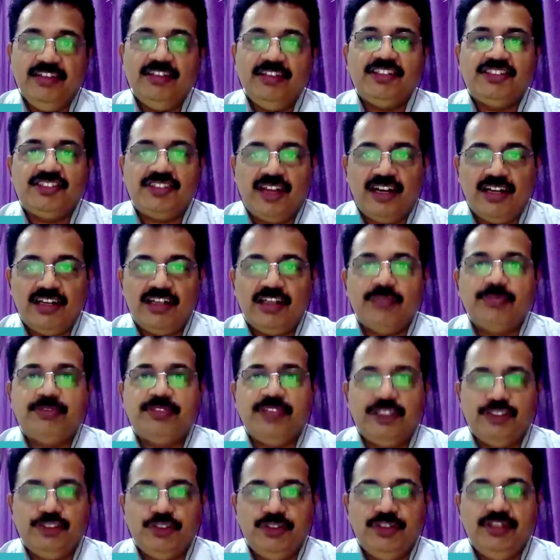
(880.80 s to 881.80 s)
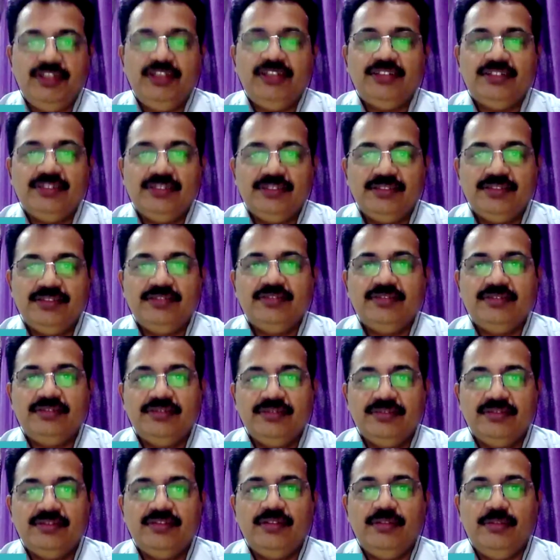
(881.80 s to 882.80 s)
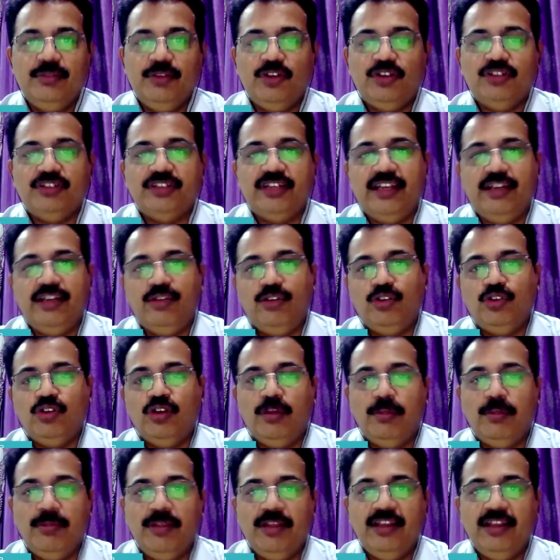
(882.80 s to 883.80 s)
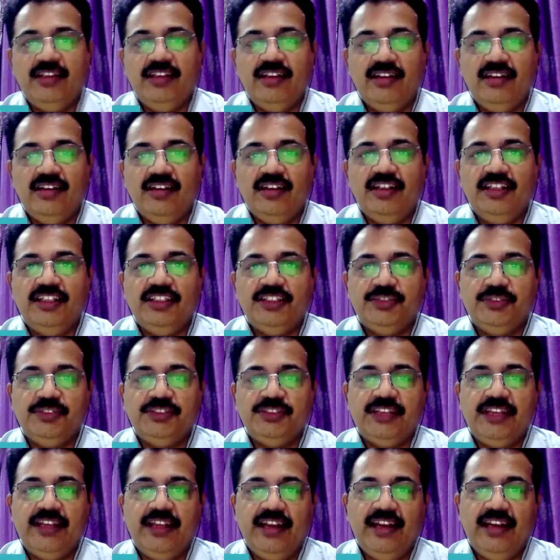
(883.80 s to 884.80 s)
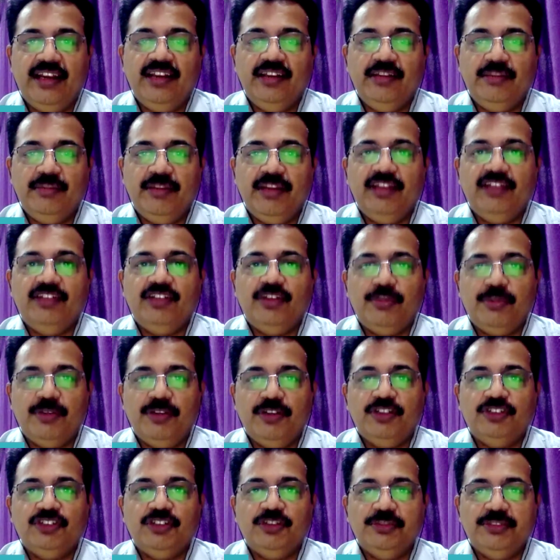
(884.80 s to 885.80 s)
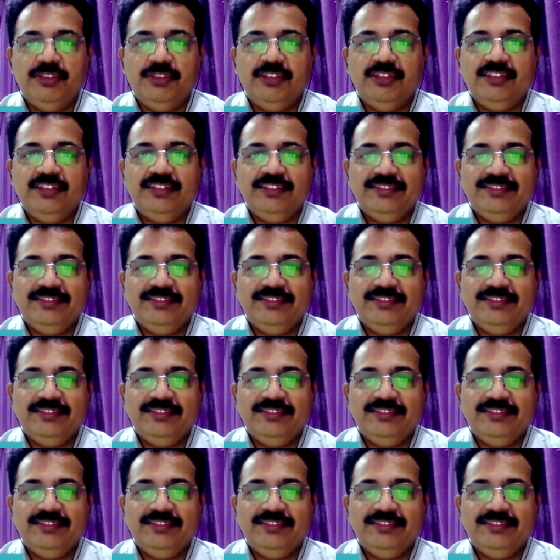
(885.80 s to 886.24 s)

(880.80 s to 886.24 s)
the startups actually, because I want to apply the learnings which I had in my entrepreneurship journey.